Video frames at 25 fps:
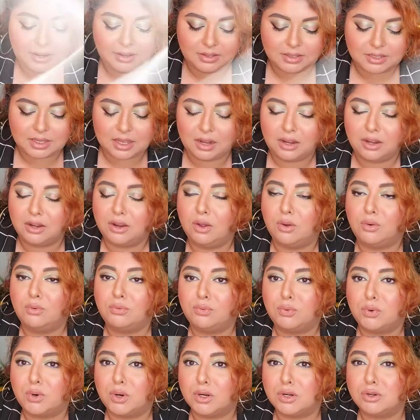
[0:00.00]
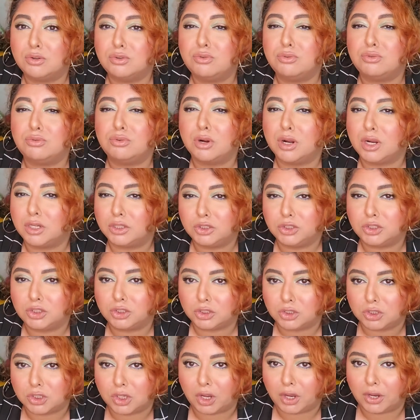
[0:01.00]
I decided to go for a grunge
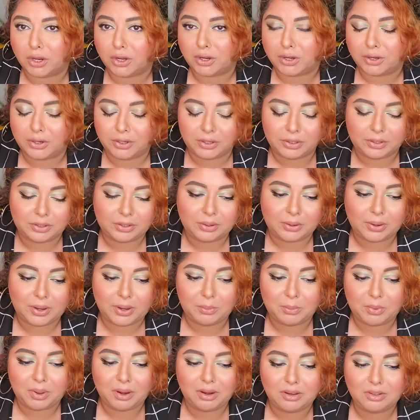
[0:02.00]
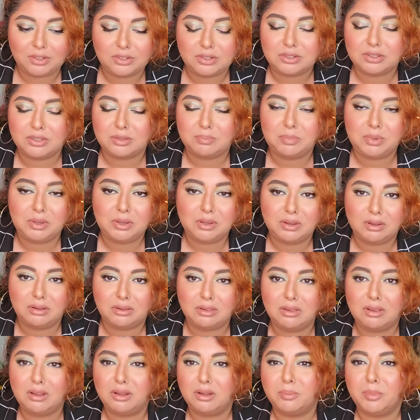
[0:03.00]
attire. You know, I wanted to be a
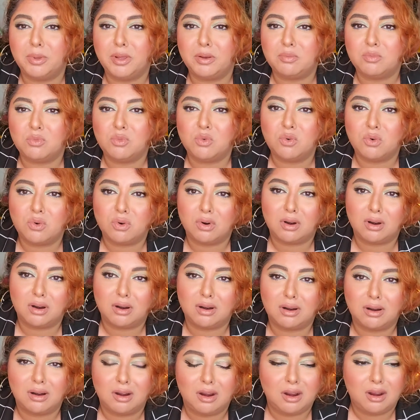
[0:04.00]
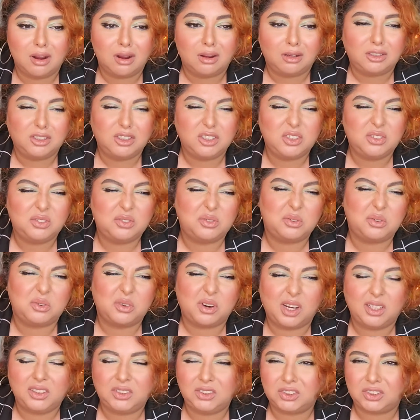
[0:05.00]
little bit more
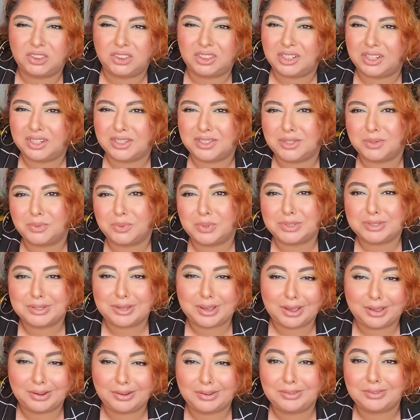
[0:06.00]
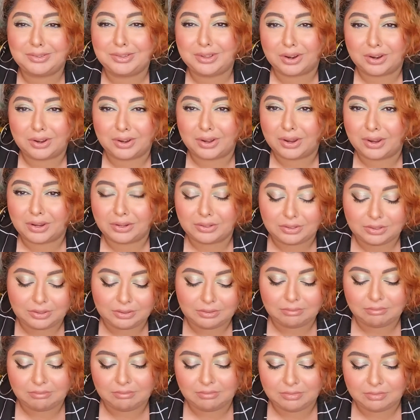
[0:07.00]
grungy because it was kind of dark, and
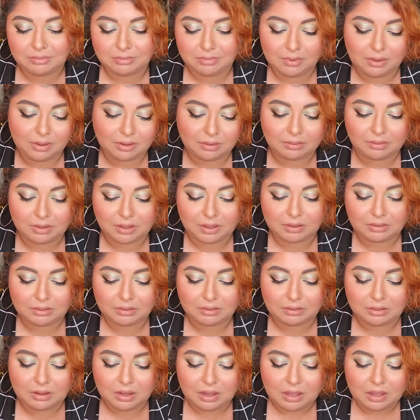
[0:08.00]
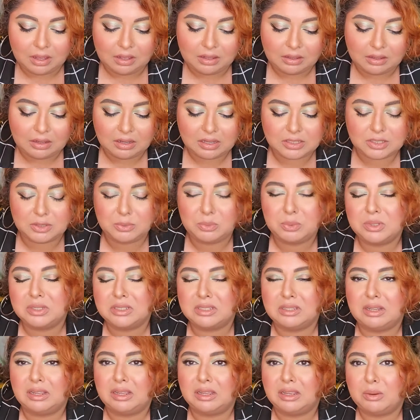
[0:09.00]
and because it
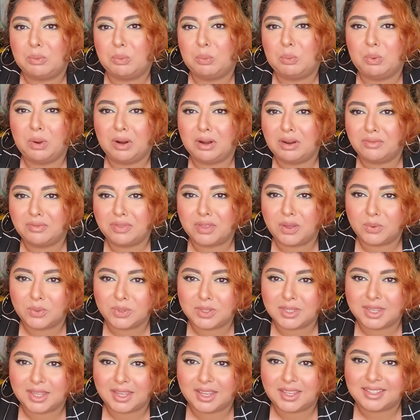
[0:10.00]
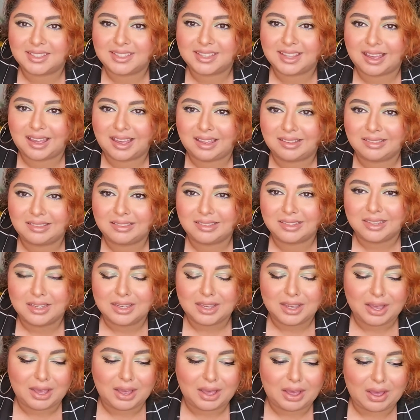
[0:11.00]
was like one of those days that
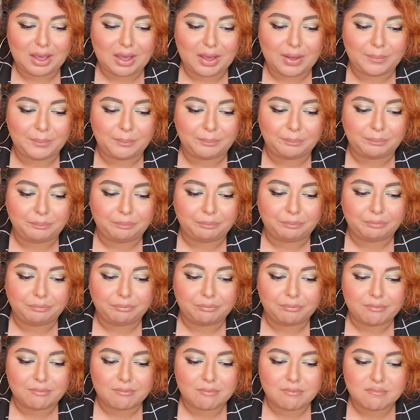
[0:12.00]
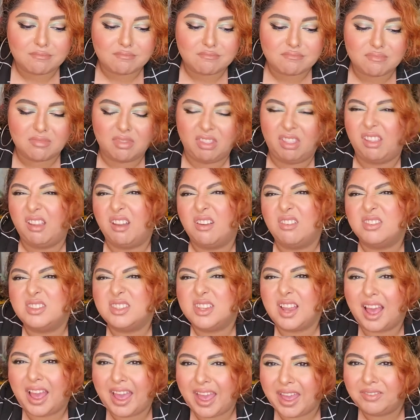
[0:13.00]
um, I was
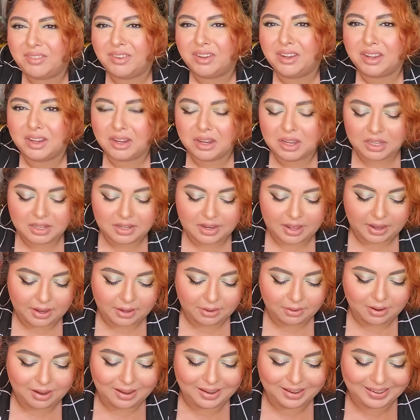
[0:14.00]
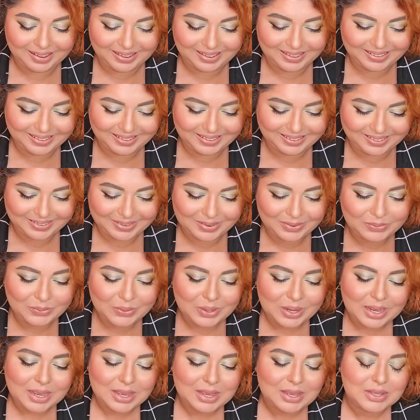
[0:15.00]
not having a good day, you know.
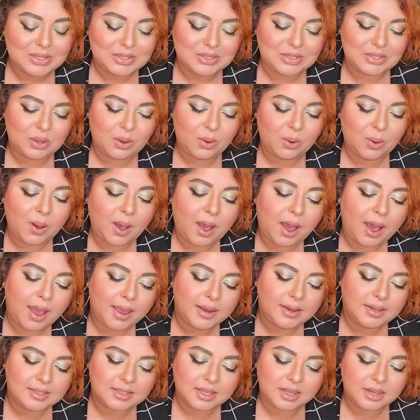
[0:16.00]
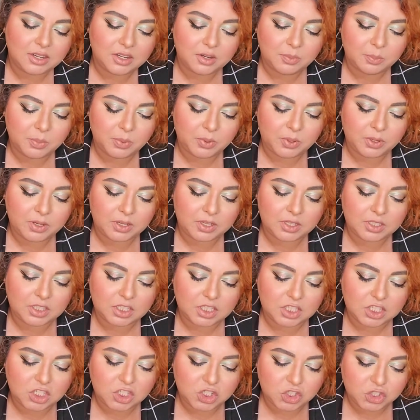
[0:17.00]
So I decided to put a
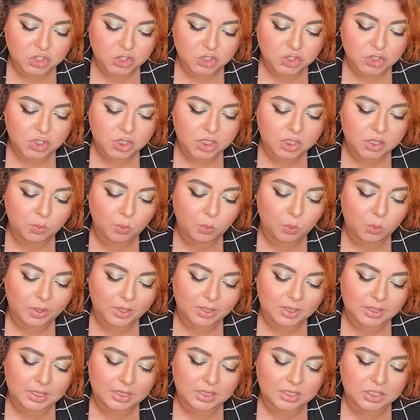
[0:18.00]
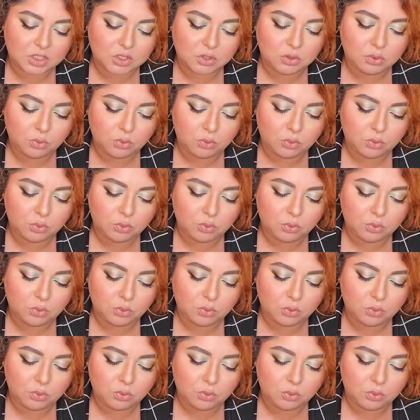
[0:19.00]
t-shirt with this